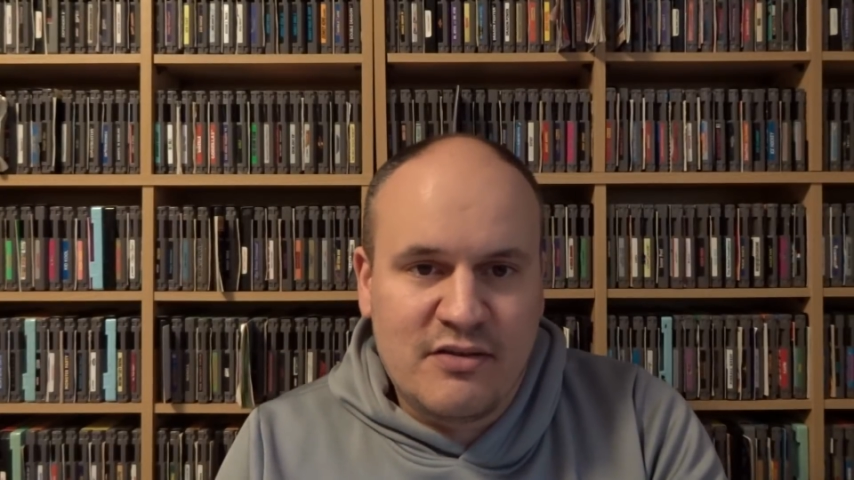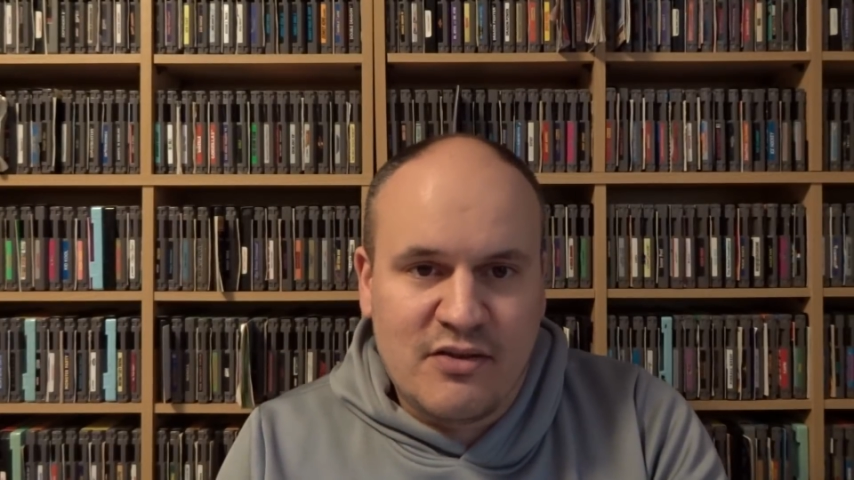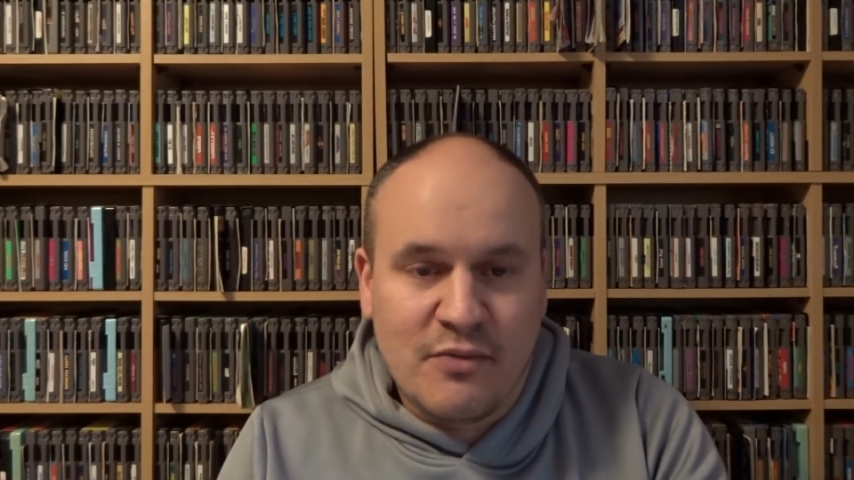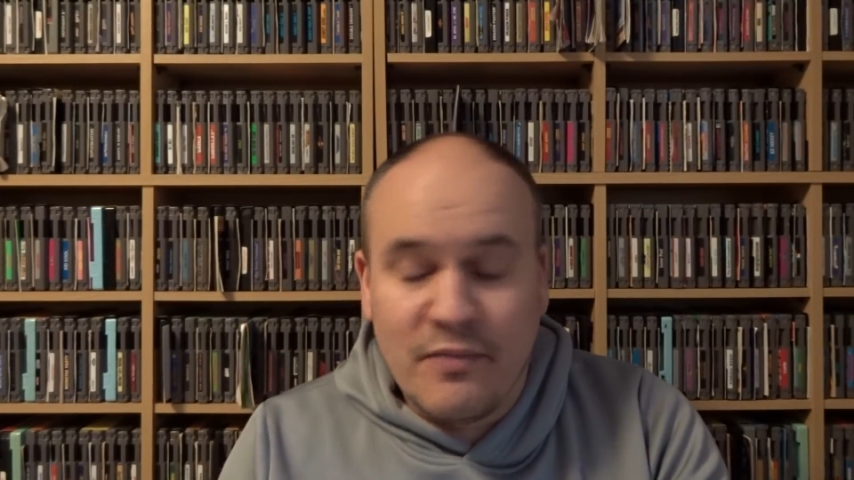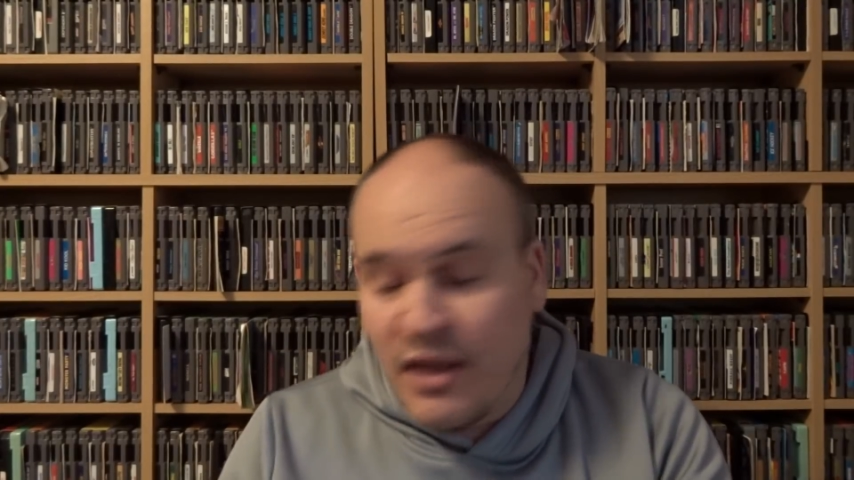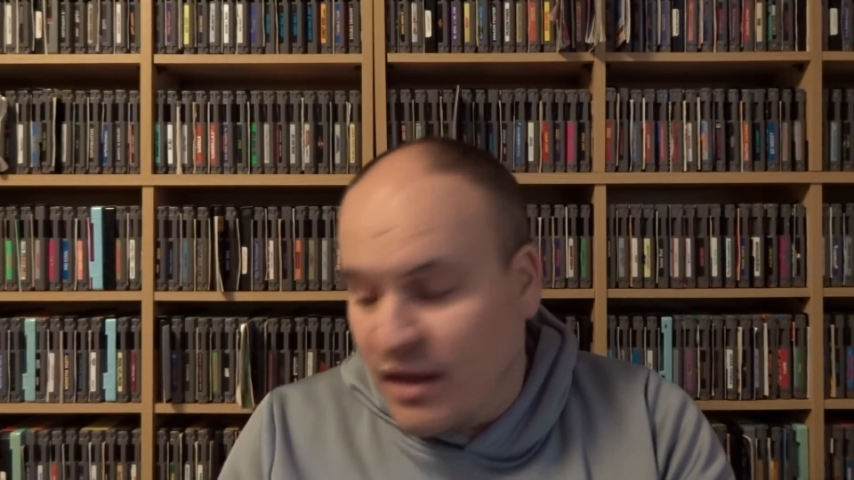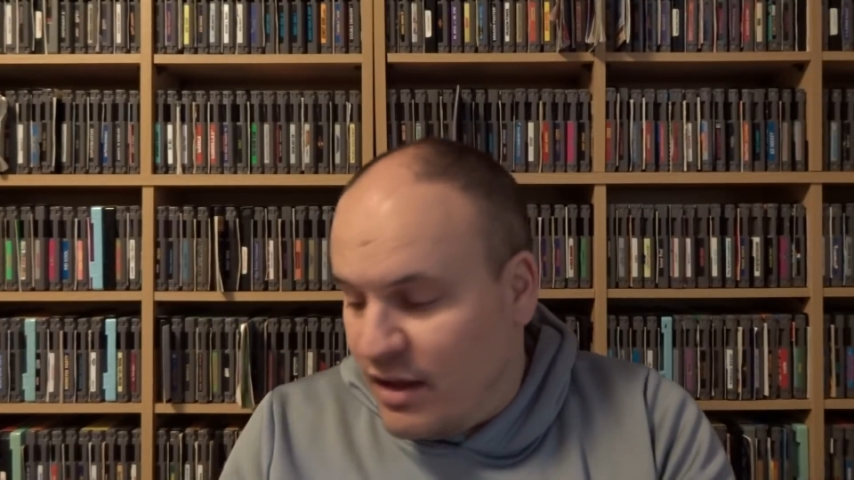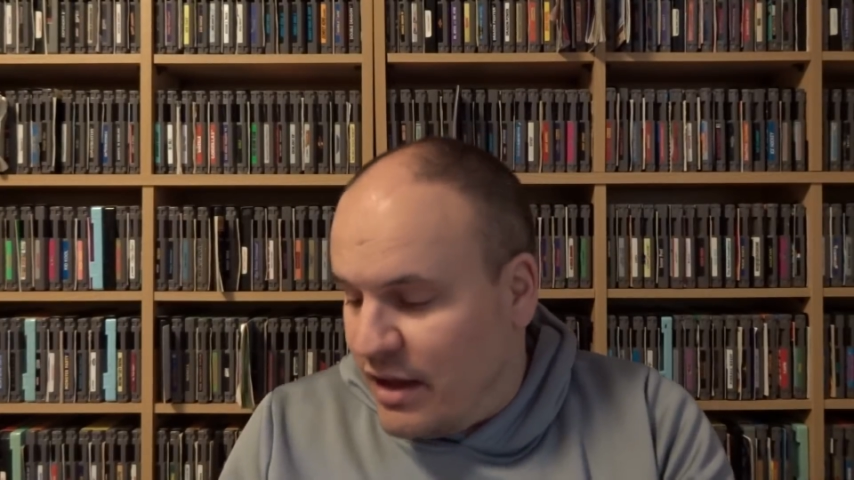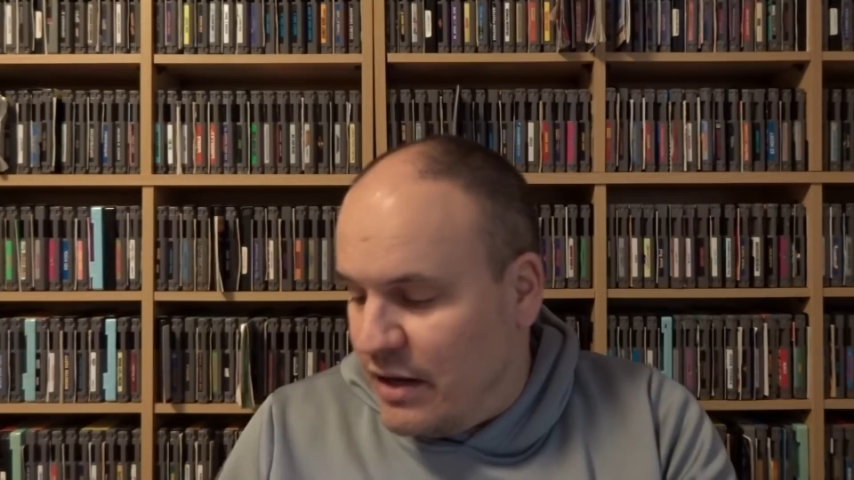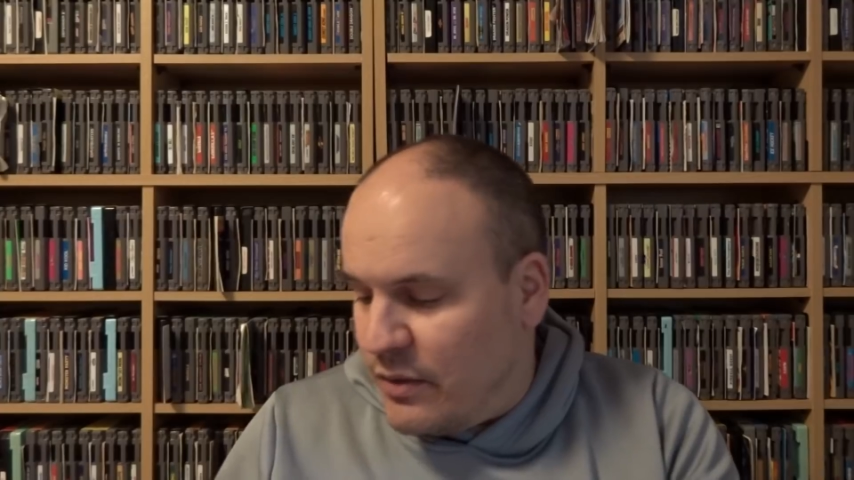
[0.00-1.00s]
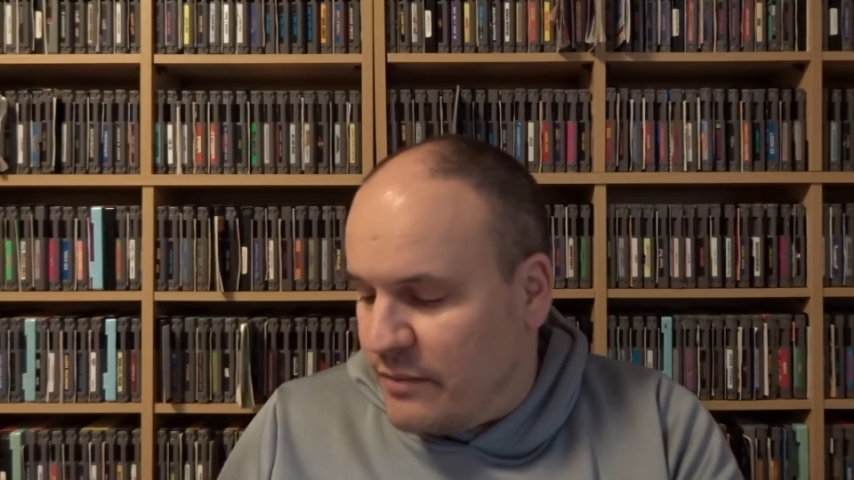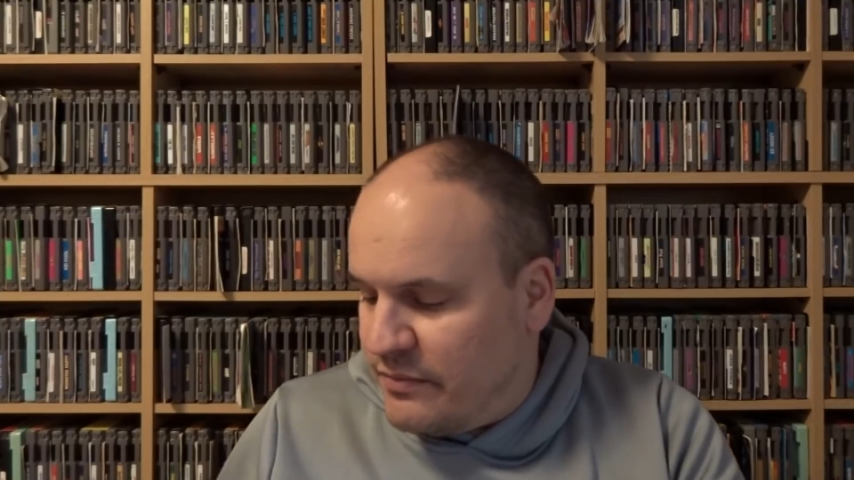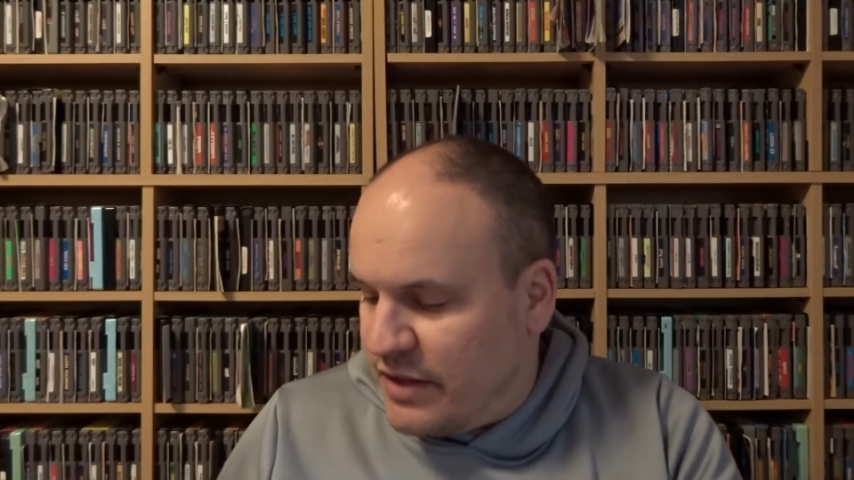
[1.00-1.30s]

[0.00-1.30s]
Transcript: So anyway,